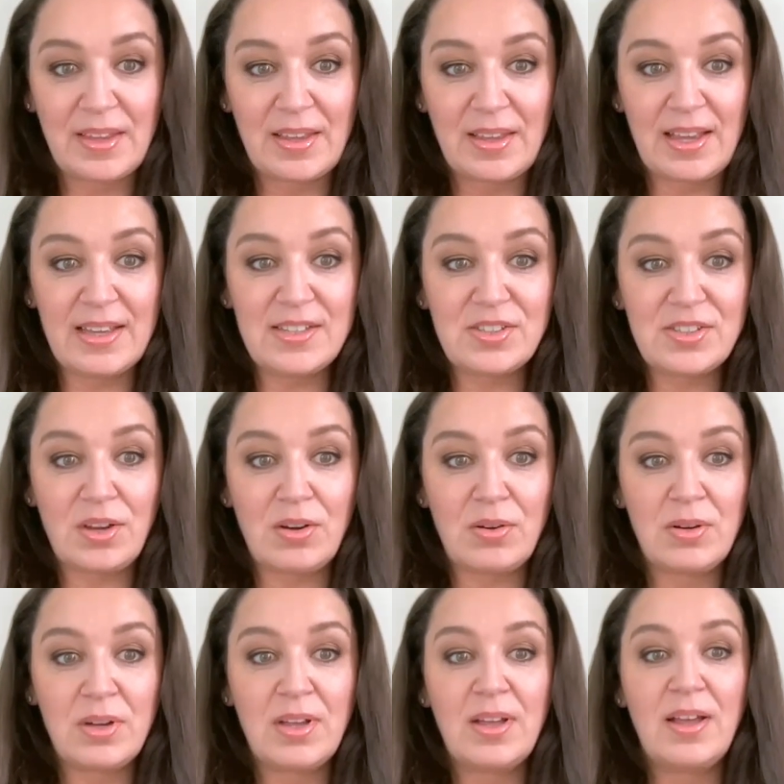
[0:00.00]
Yes,
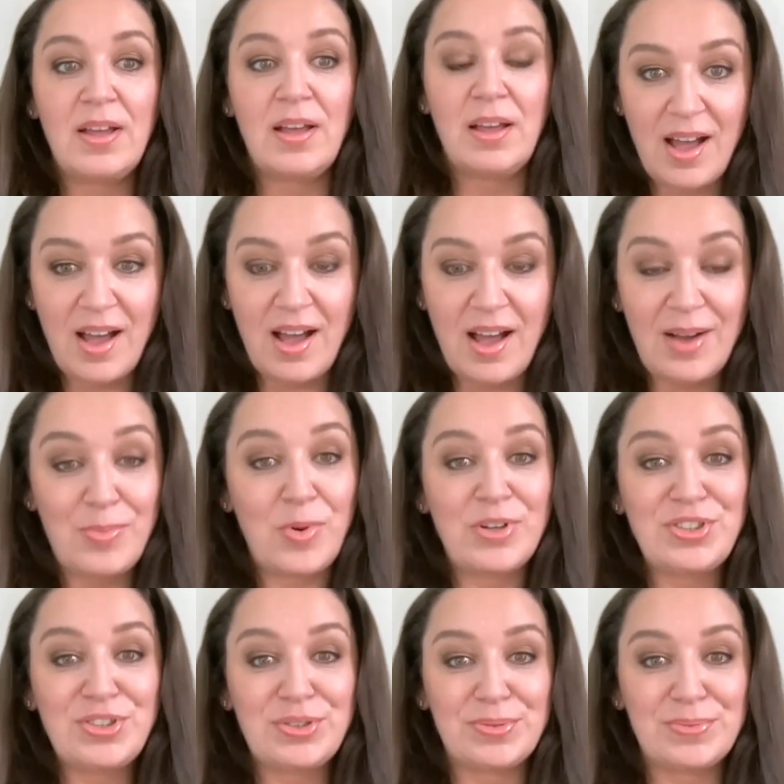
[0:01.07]
so I
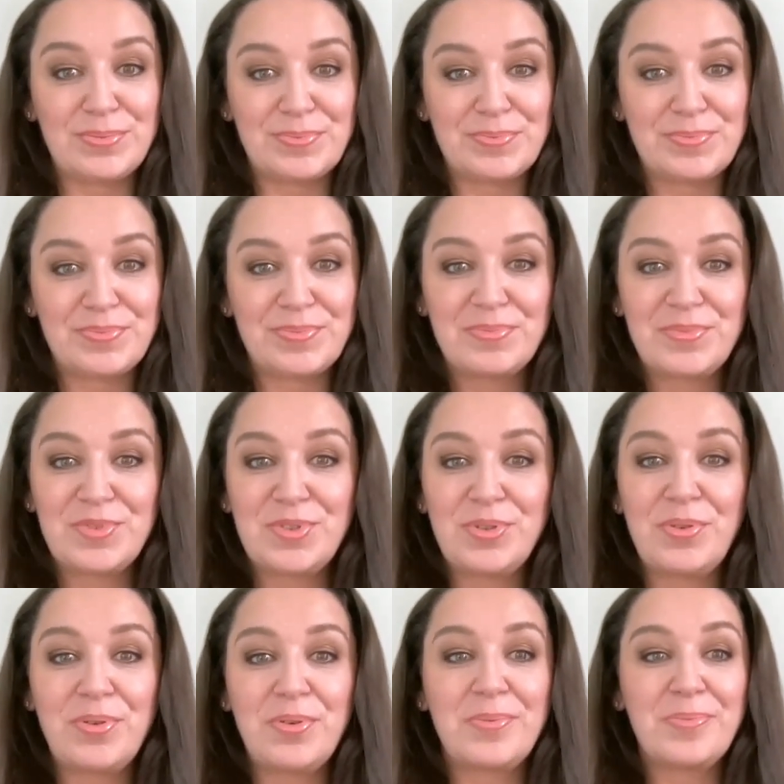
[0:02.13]
want you
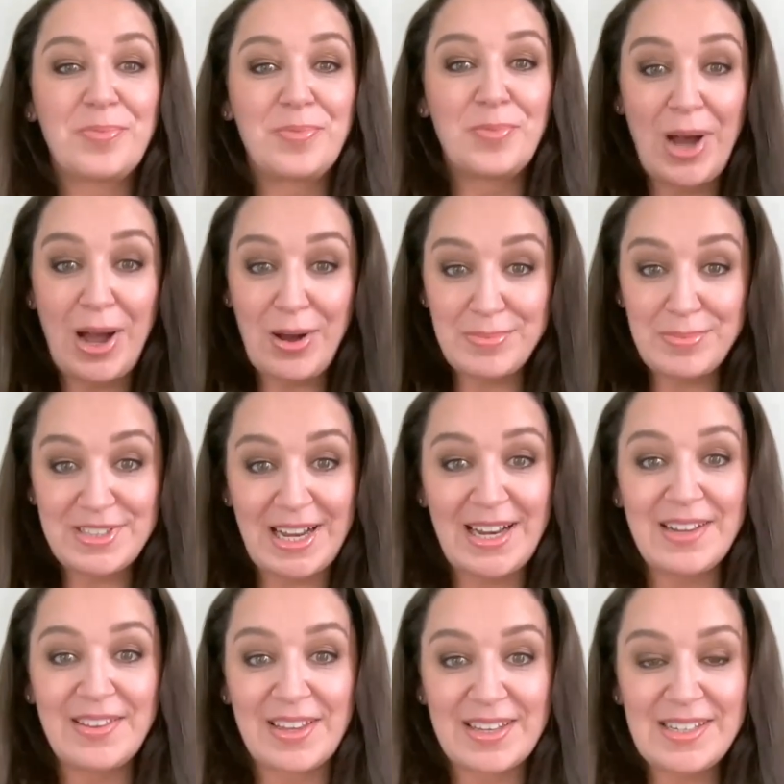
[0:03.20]
to, while I'm
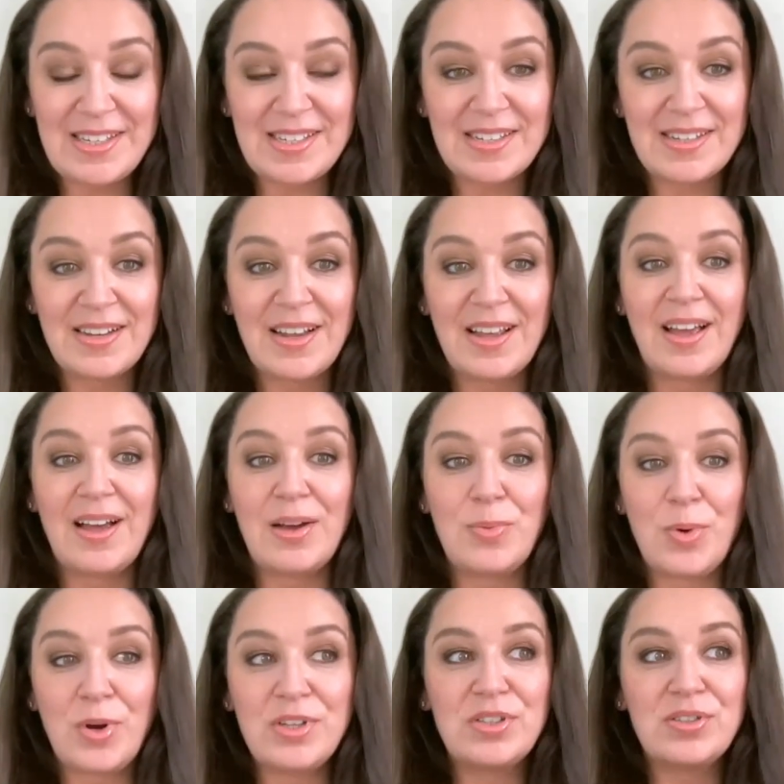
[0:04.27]
telling this, I
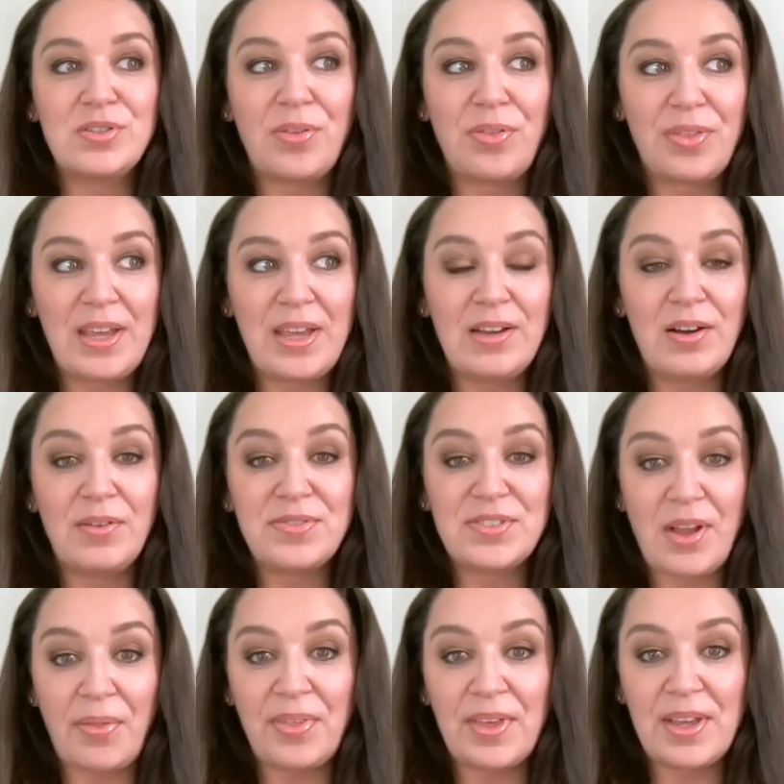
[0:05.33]
want you to think of
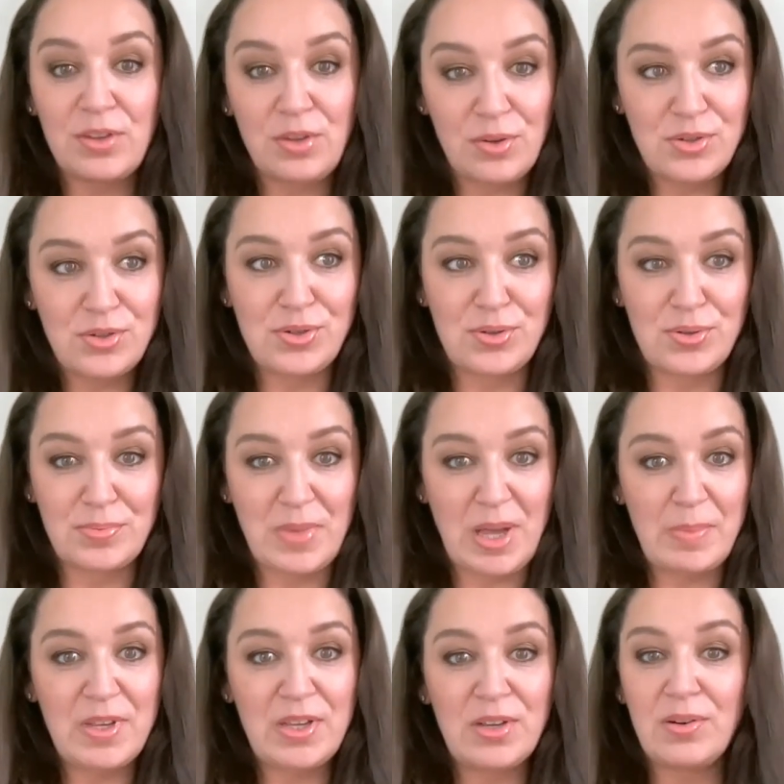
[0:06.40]
something you do.
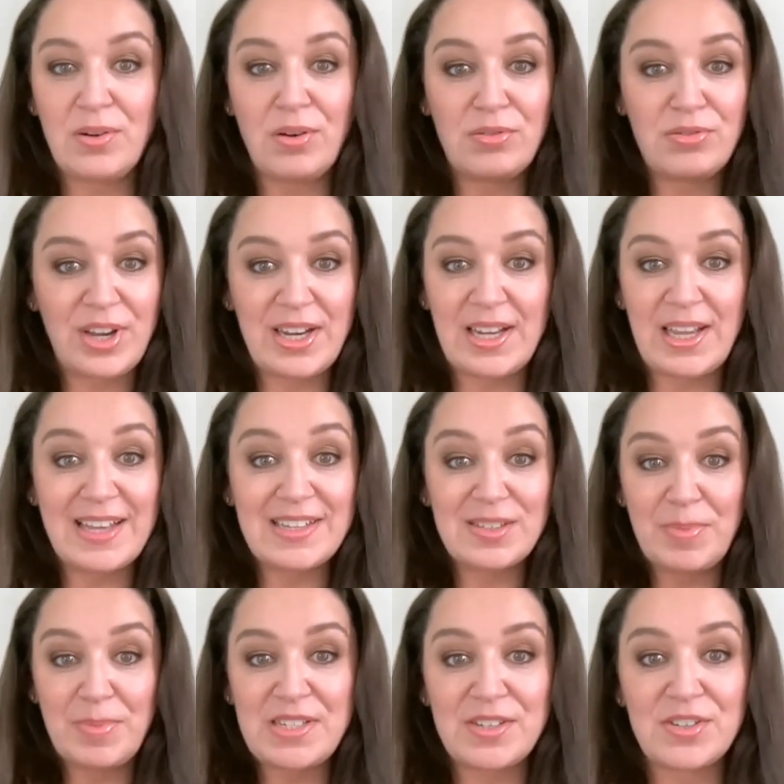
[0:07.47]
Maybe you already, as a
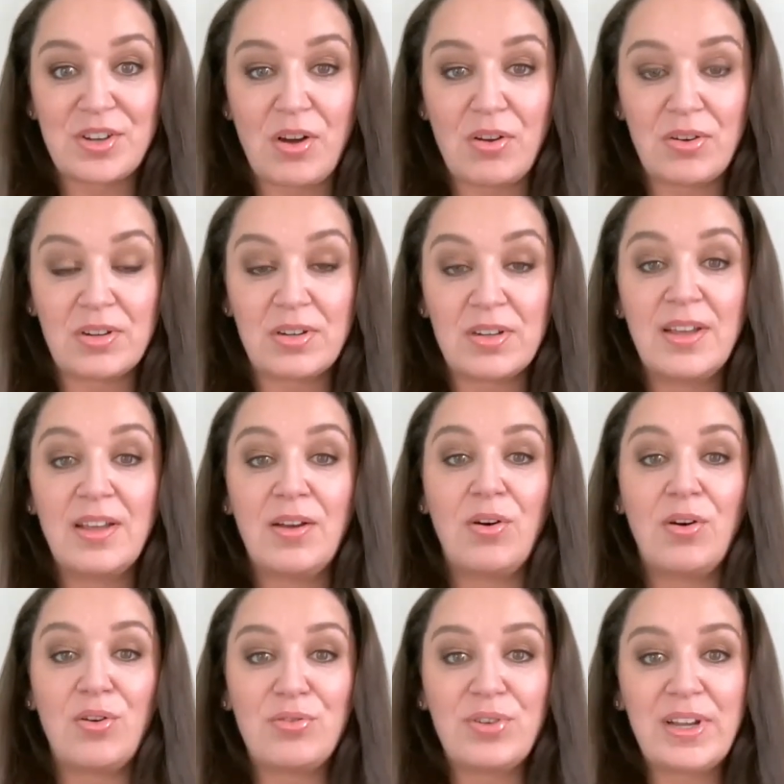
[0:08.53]
business owner,
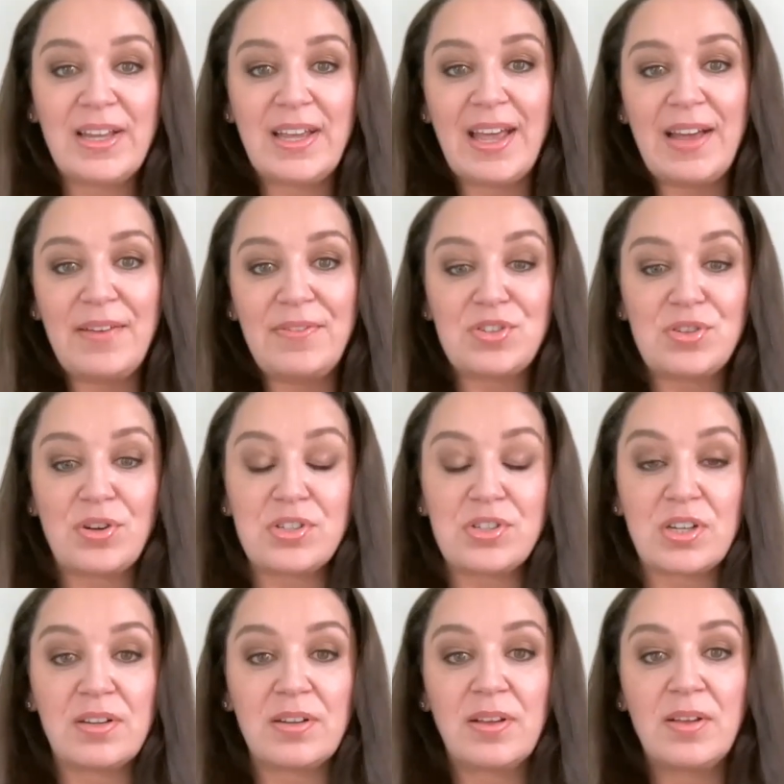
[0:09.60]
already have
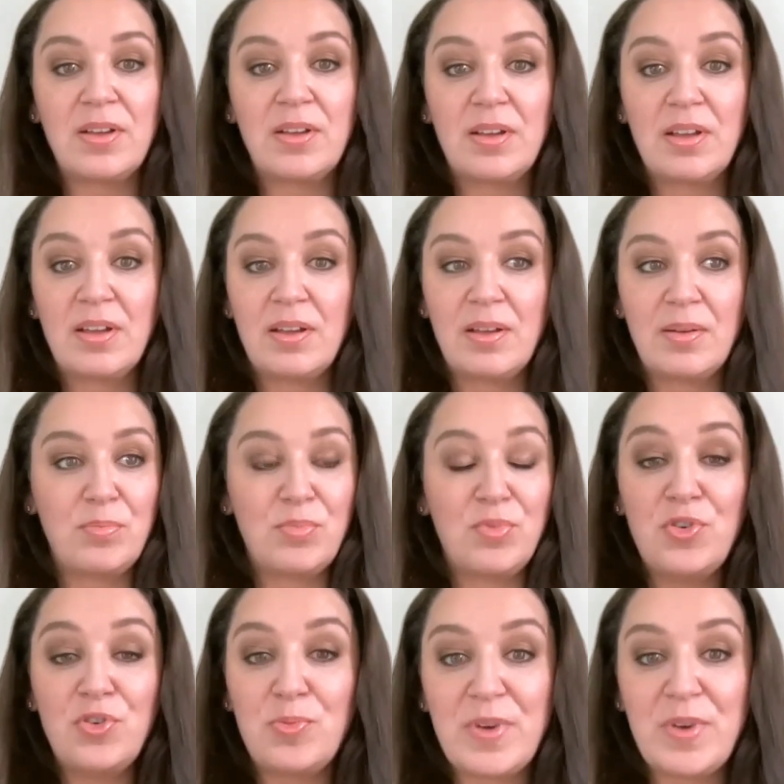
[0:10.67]
certain
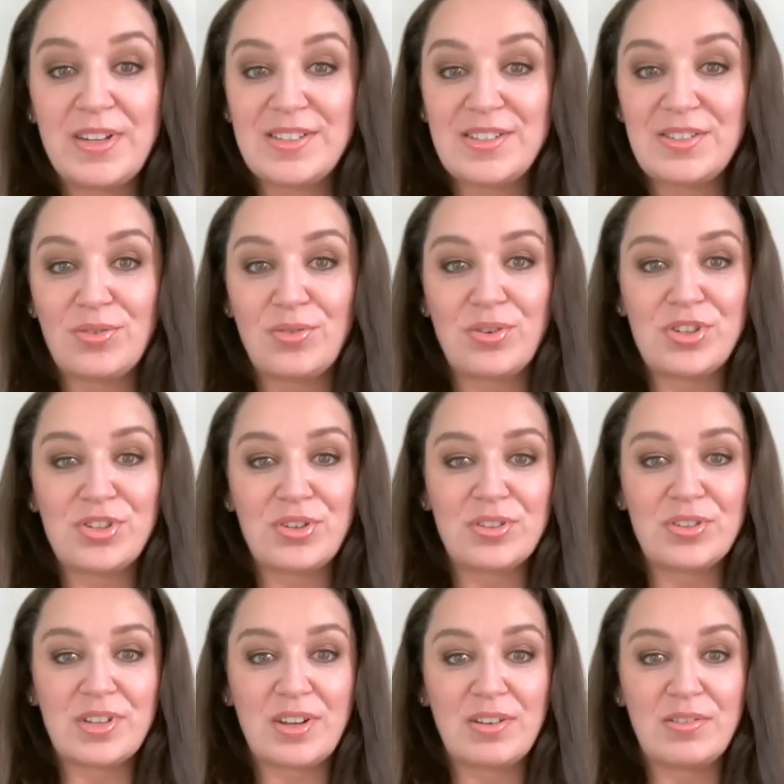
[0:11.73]
movements or
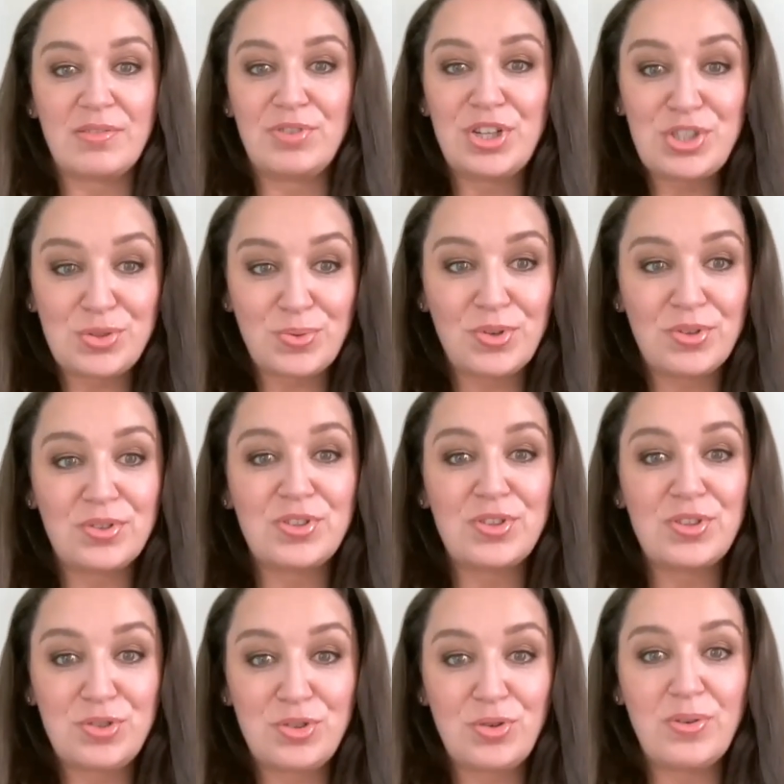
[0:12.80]
certain rituals
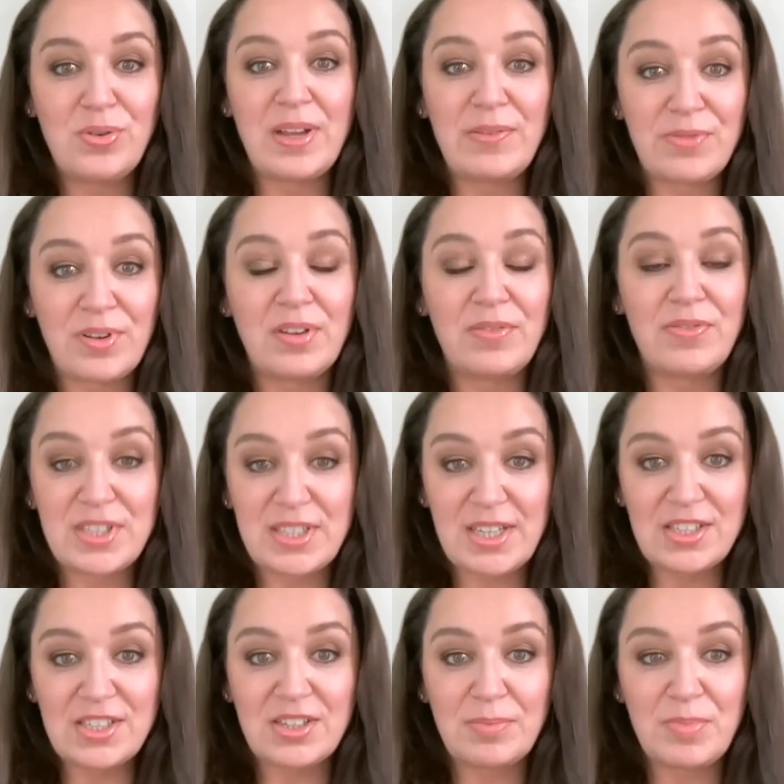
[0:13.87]
you do in front of a
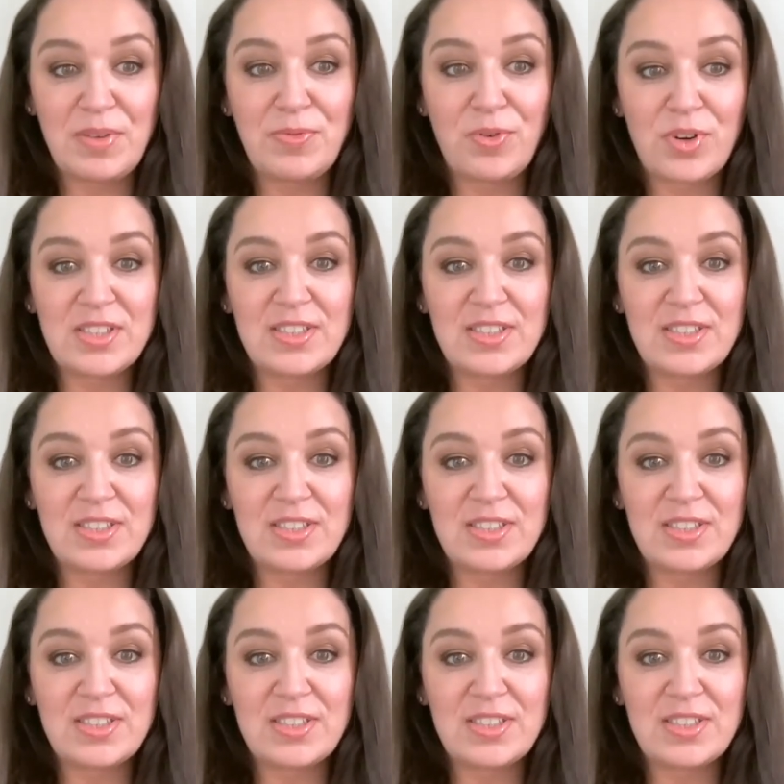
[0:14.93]
session before a